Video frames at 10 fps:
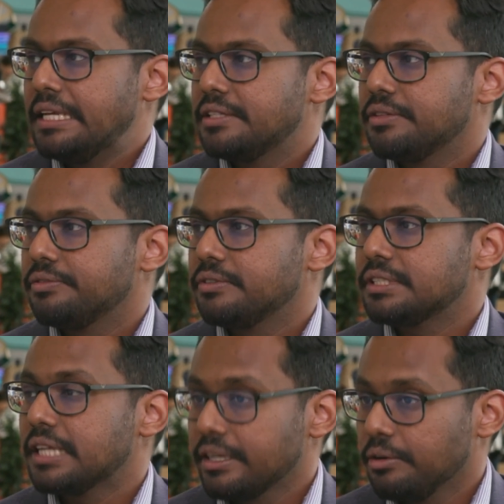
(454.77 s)
So
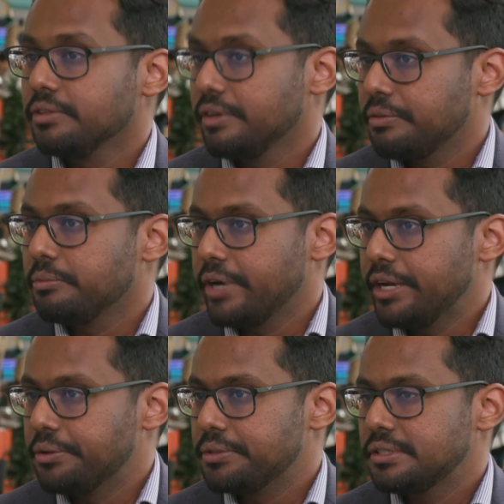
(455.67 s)
starting all the way from
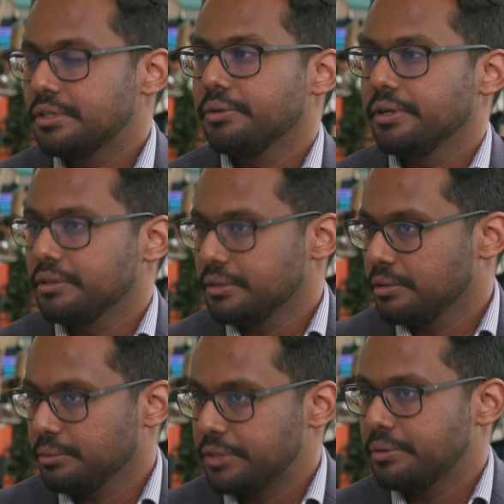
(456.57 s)
radios, going all,
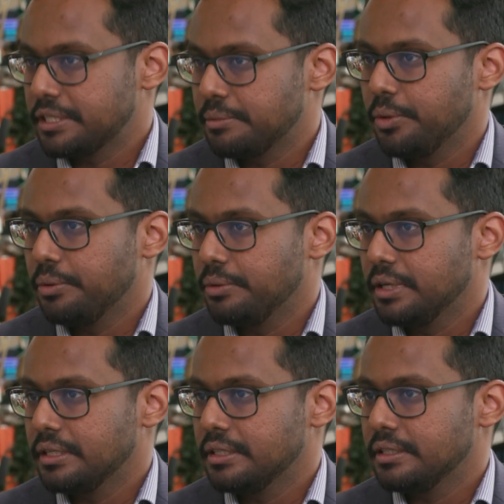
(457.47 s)
all the way to SMO
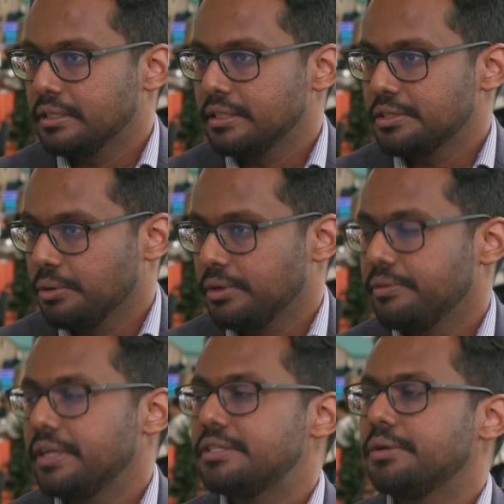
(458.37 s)
uh, and so on, right?